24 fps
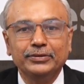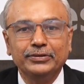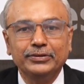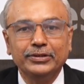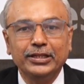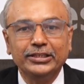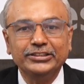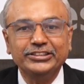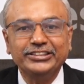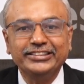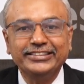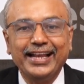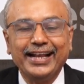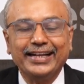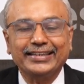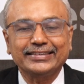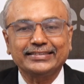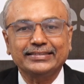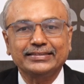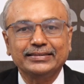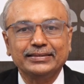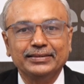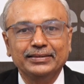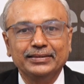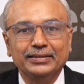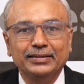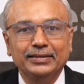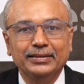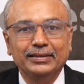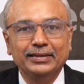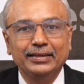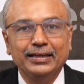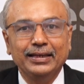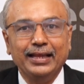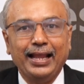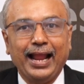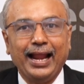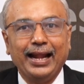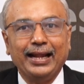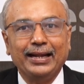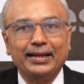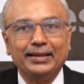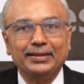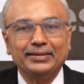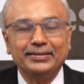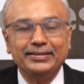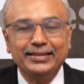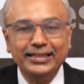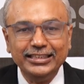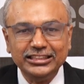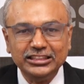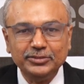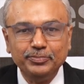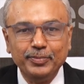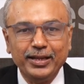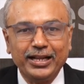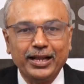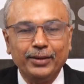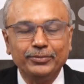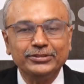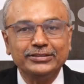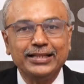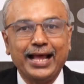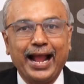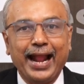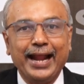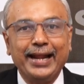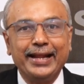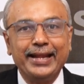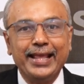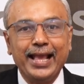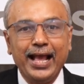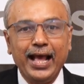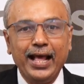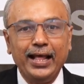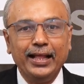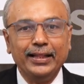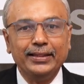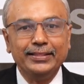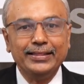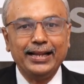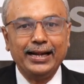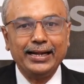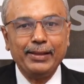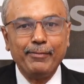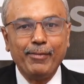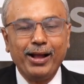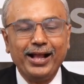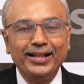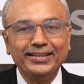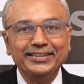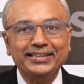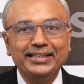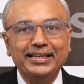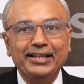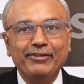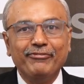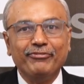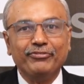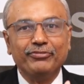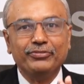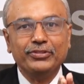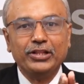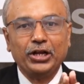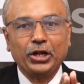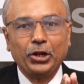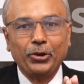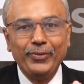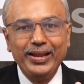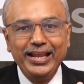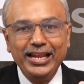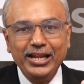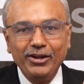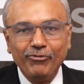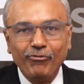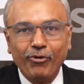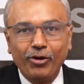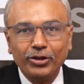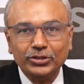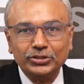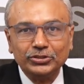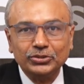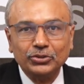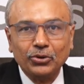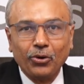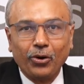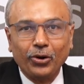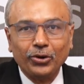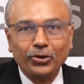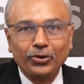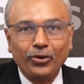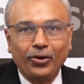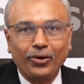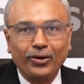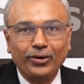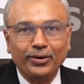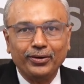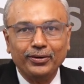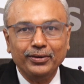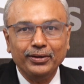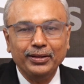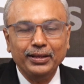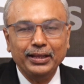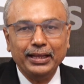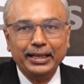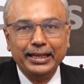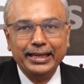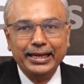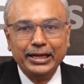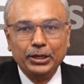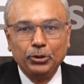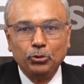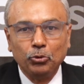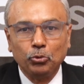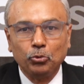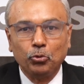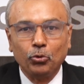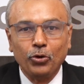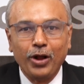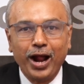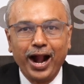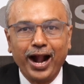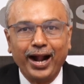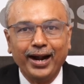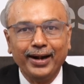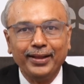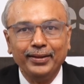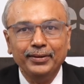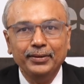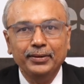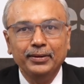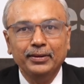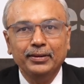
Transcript: the checks, and this becomes the idea that imagine if the queen was not on e2 to guard